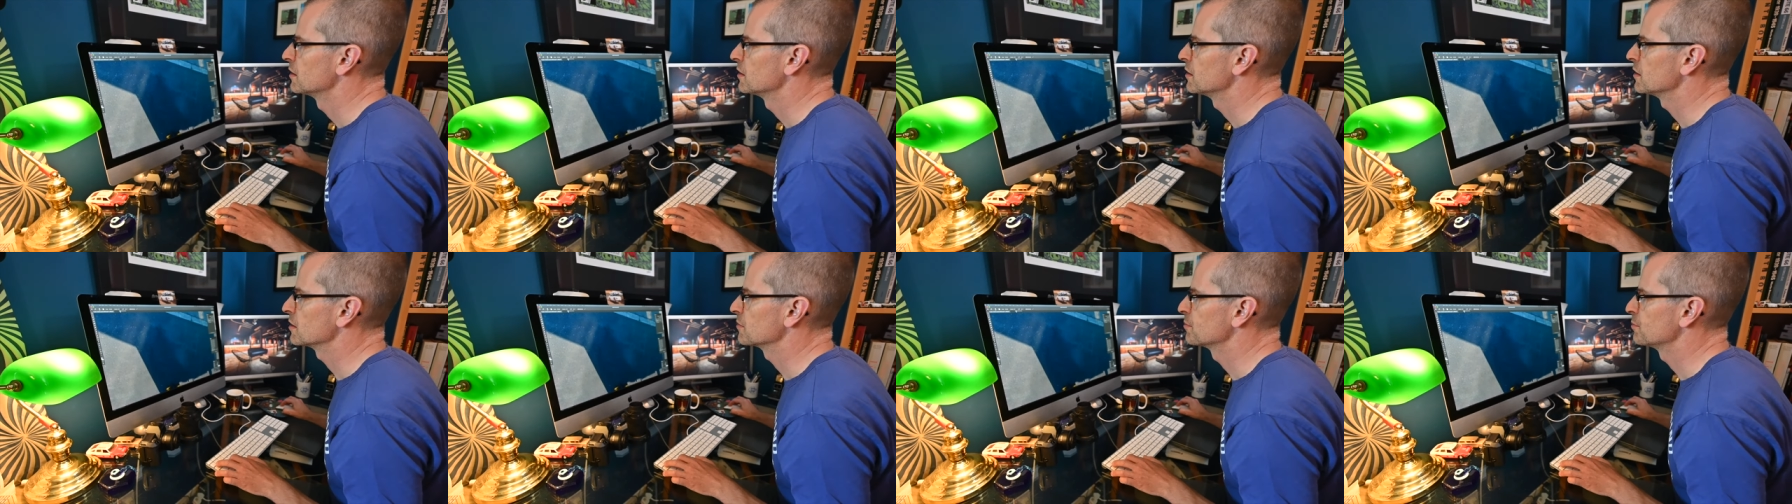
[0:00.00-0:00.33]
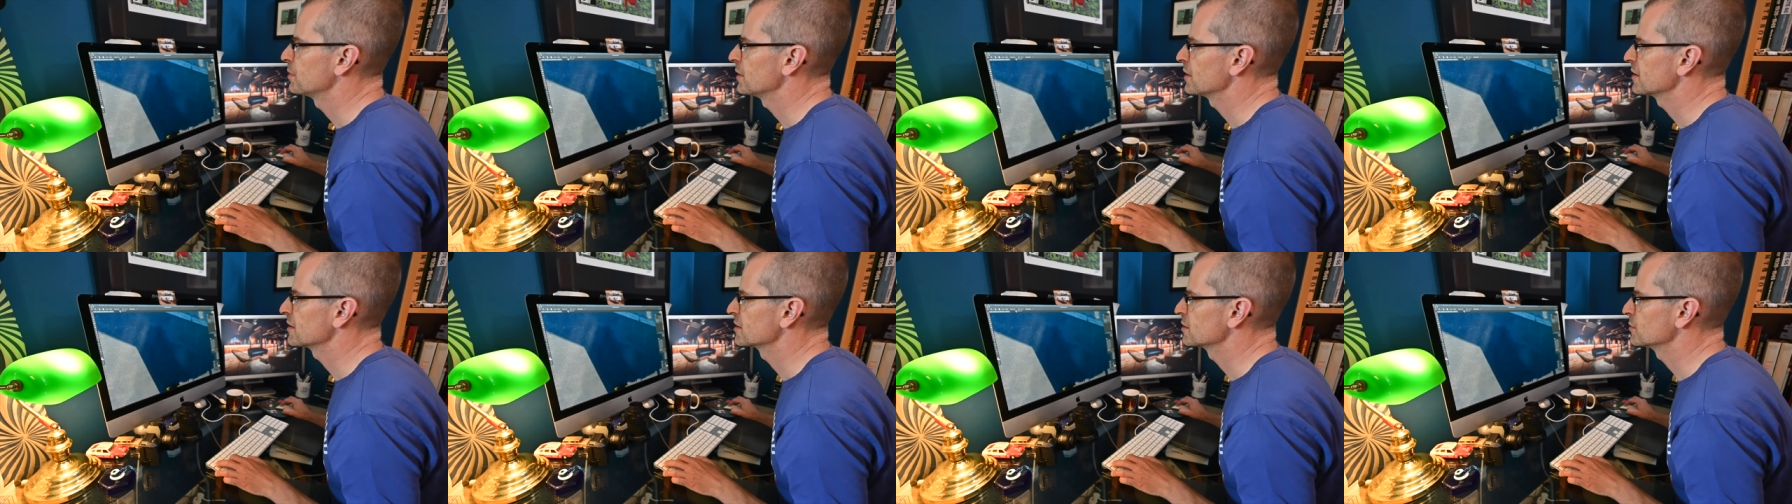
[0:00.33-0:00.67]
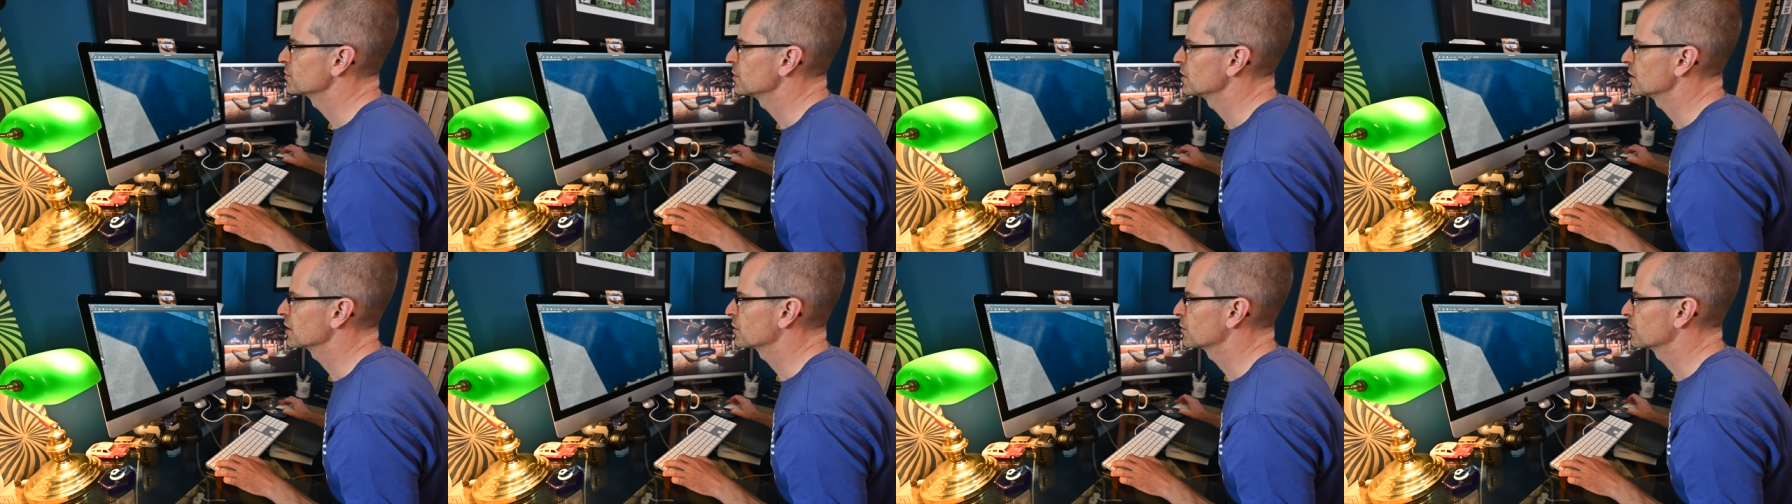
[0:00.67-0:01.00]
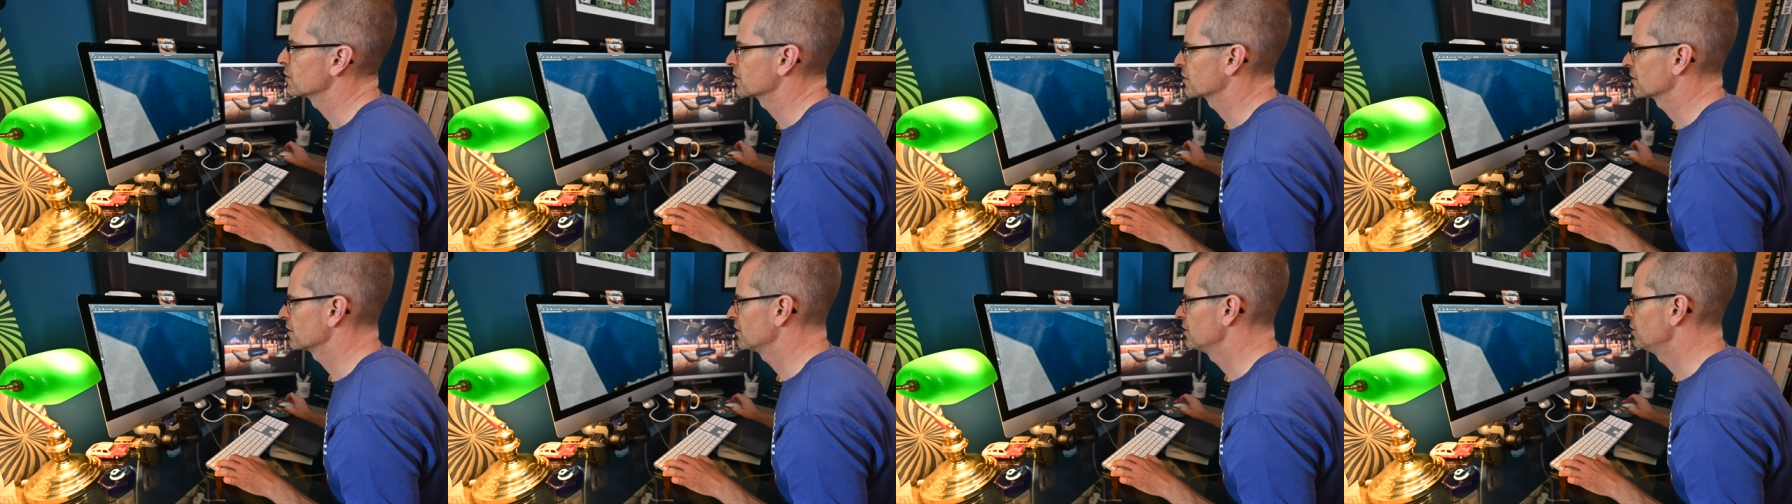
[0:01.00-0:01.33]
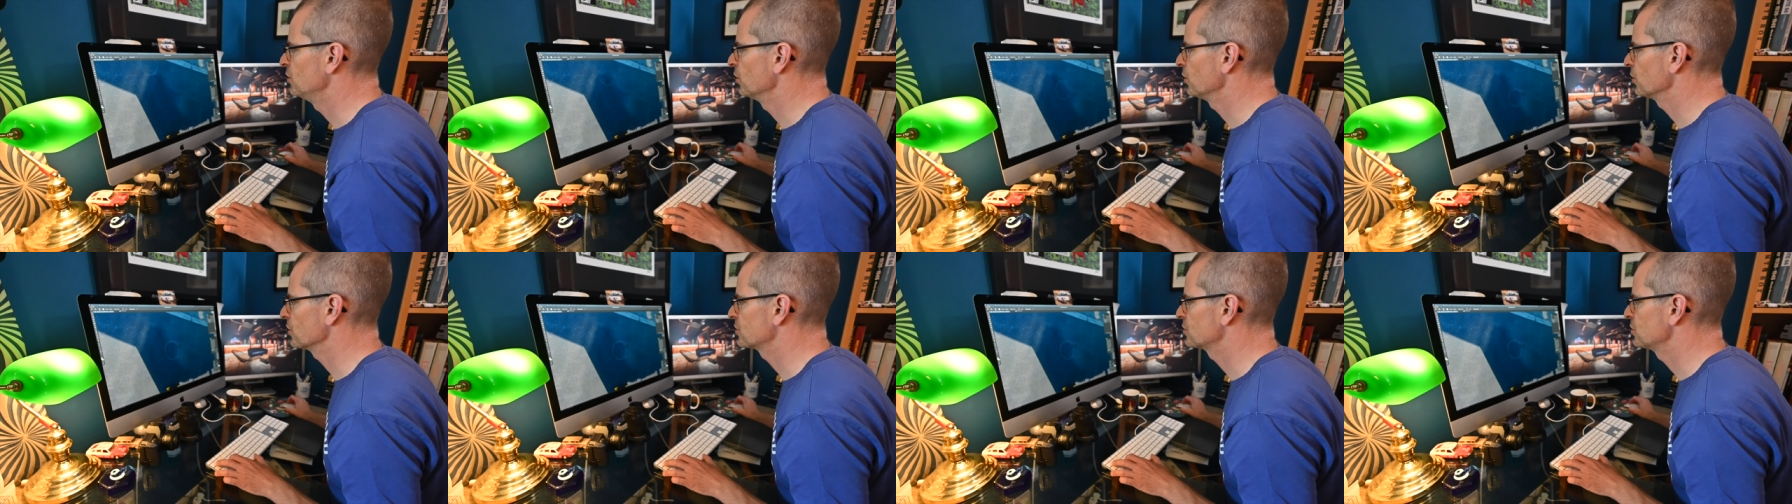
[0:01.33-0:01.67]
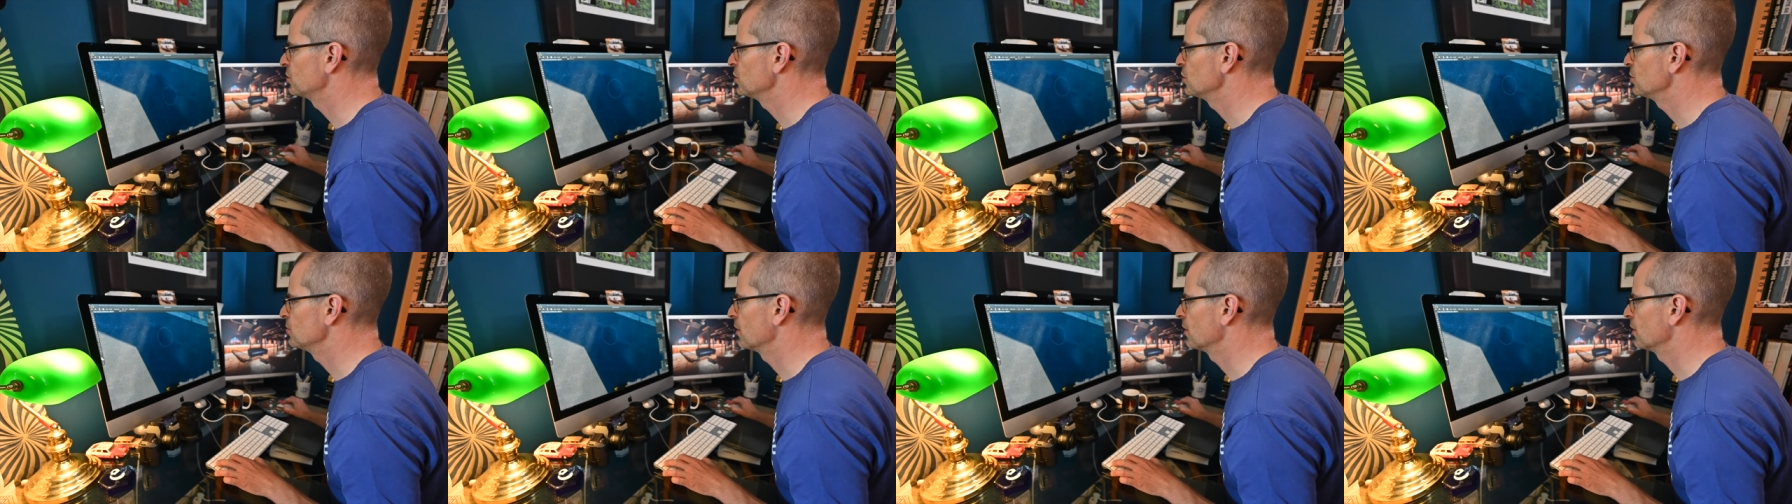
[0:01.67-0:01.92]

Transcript: It's best to work with not too